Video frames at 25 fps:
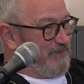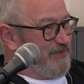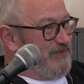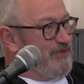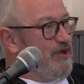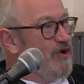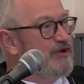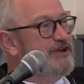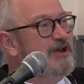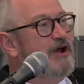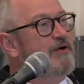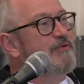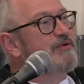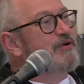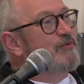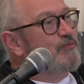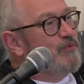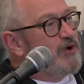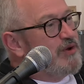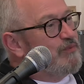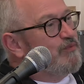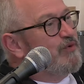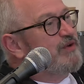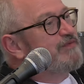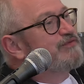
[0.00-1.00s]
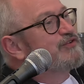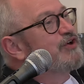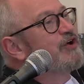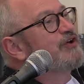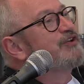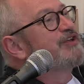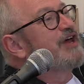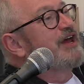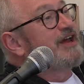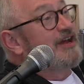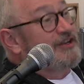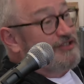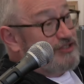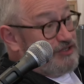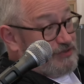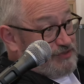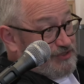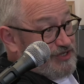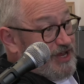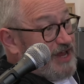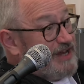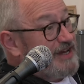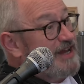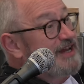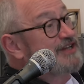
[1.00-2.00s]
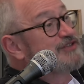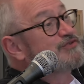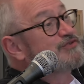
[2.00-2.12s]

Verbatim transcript: Not you know, we, we've turned it, as you said,